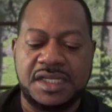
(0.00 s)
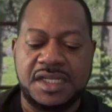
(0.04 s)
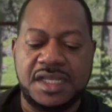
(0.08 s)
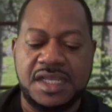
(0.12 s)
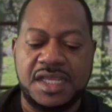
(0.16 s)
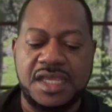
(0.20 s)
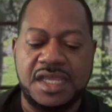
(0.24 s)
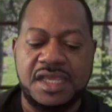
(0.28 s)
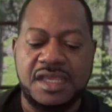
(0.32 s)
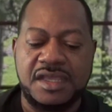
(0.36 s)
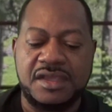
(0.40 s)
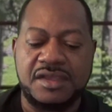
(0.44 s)

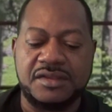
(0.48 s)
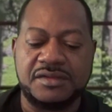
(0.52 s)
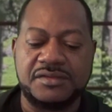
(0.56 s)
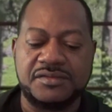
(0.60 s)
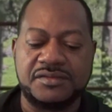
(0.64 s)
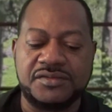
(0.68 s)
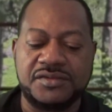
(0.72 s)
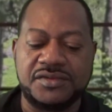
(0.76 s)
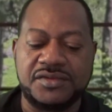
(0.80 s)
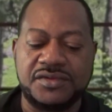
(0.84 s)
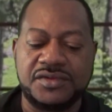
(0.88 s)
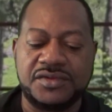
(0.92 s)
and
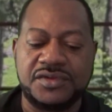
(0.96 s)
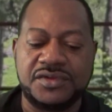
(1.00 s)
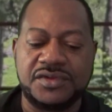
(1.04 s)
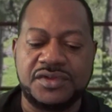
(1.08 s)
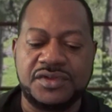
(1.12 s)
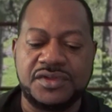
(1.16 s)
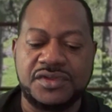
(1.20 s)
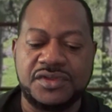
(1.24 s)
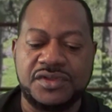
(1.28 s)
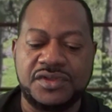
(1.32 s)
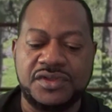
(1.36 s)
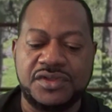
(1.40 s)

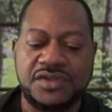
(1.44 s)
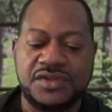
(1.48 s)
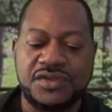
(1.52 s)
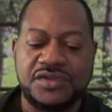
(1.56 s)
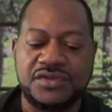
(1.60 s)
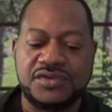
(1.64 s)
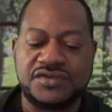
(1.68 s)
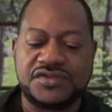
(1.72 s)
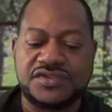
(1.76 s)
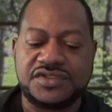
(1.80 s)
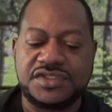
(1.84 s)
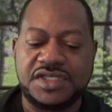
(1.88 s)

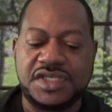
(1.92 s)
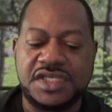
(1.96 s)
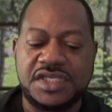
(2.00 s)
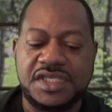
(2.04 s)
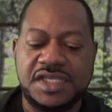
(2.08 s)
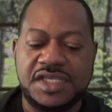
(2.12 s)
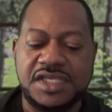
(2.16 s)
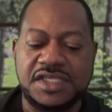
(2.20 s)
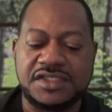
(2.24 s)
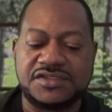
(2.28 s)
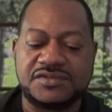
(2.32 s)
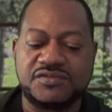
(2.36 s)
you see
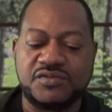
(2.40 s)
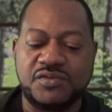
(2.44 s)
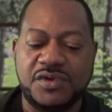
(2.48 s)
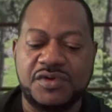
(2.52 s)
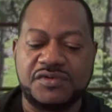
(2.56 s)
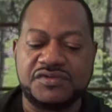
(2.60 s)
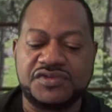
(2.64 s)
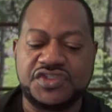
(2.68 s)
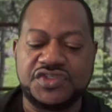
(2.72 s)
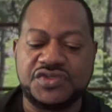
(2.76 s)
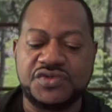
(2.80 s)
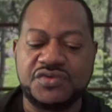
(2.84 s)
it's
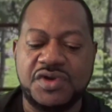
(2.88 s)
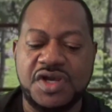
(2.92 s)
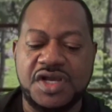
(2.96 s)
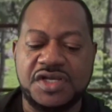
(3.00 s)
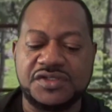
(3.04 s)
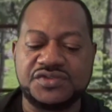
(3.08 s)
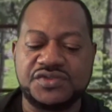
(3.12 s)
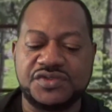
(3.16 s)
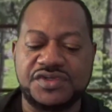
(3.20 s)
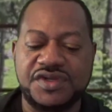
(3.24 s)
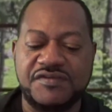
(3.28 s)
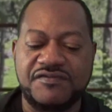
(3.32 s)
worth two
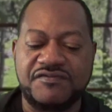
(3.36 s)
hundred